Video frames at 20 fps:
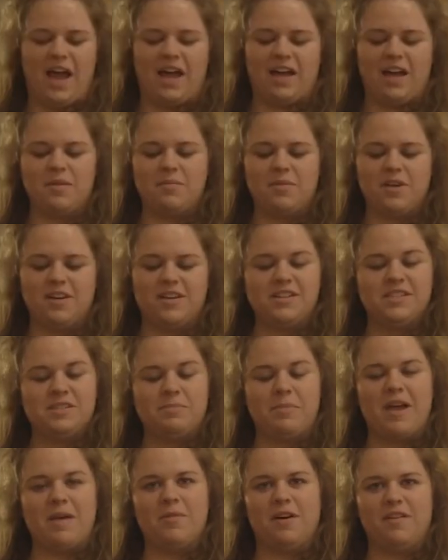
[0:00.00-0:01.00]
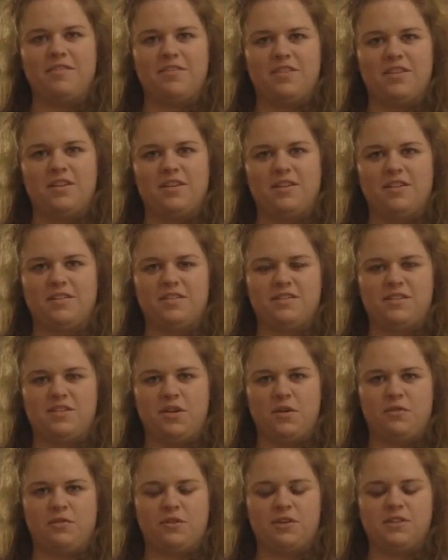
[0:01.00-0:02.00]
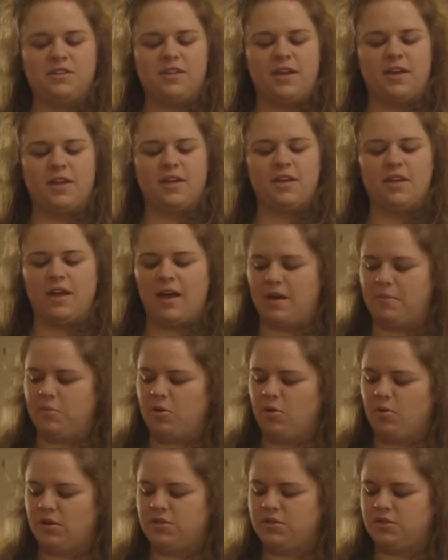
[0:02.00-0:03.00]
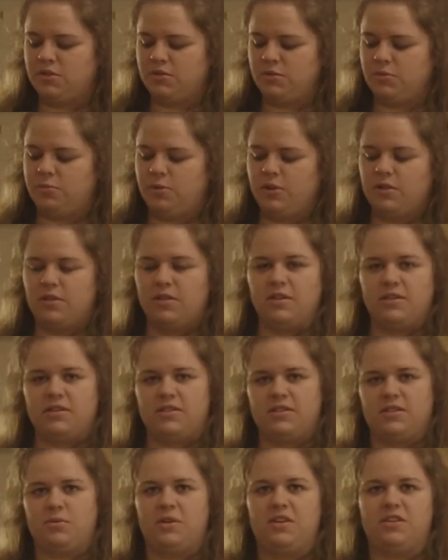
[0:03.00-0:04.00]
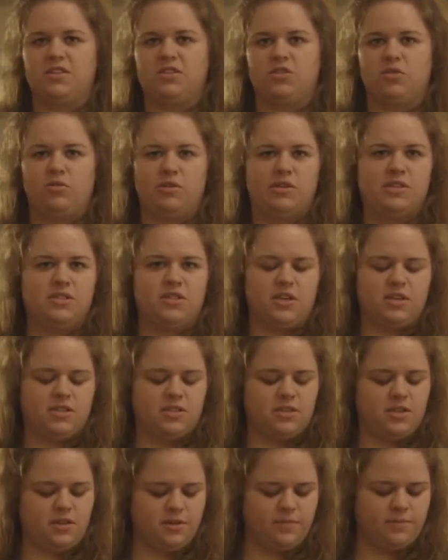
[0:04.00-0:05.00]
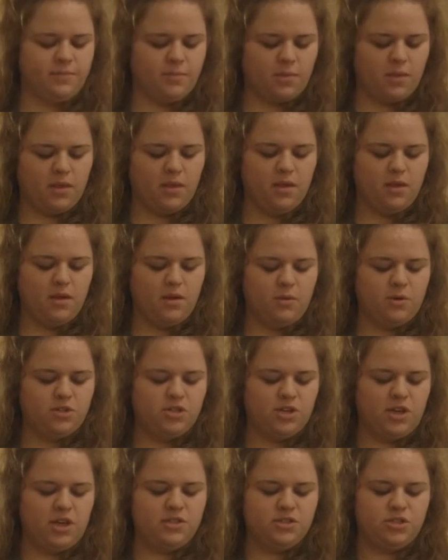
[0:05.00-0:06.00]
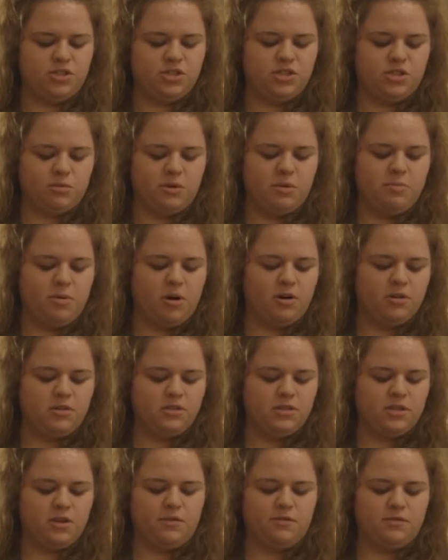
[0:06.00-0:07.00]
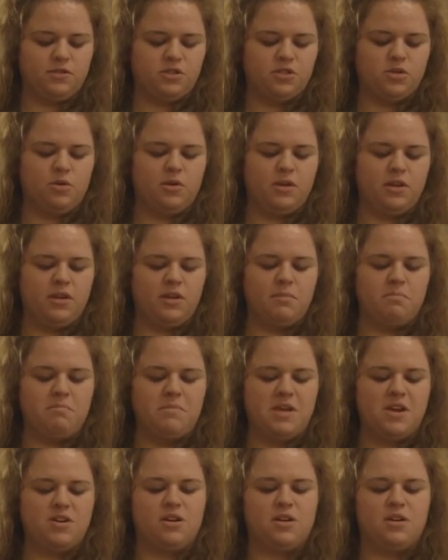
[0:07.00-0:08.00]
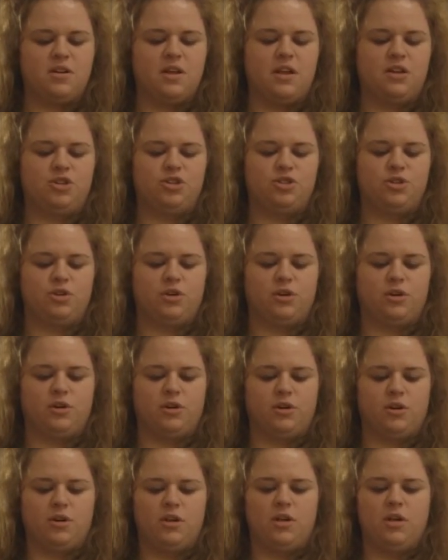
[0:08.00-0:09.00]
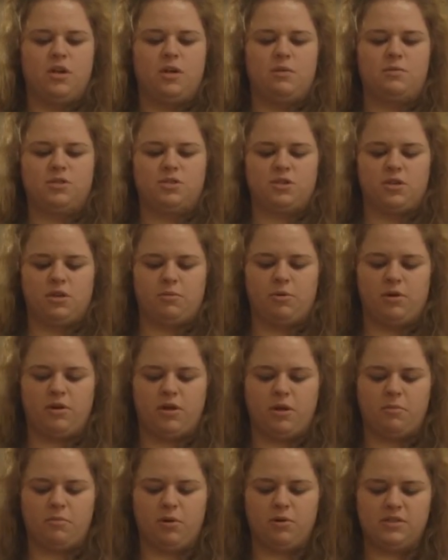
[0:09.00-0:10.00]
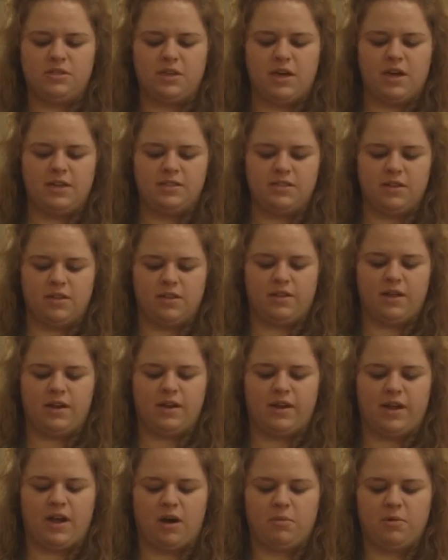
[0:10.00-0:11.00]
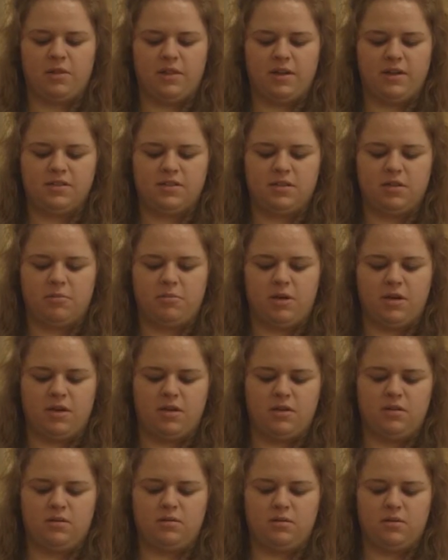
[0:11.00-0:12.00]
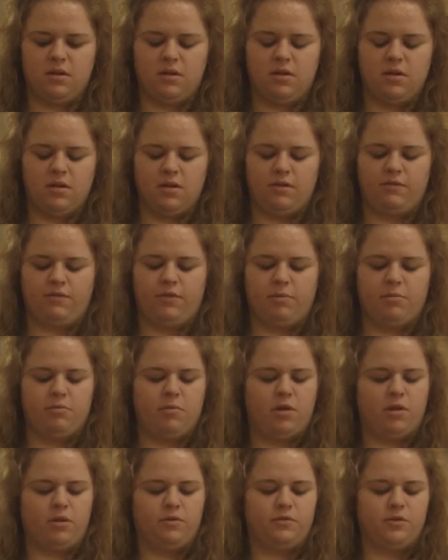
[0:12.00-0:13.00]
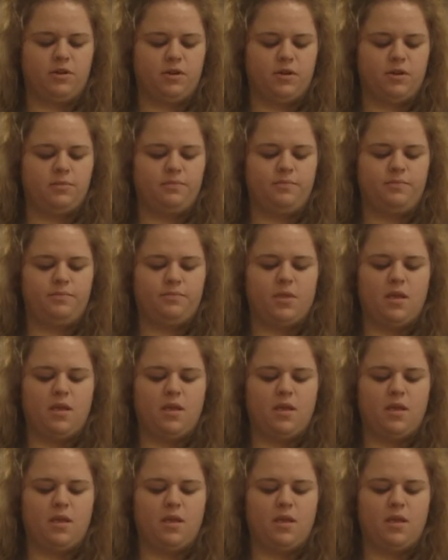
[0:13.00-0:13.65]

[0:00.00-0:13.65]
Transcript: I got my spam off the stove for a second. I'm going to put this sweet soy sauce on it, which again is just 3 parts of soy, mirin, and sugar. I'm just going to put it on both sides and then let it caramelize in the pan and flip them all over again.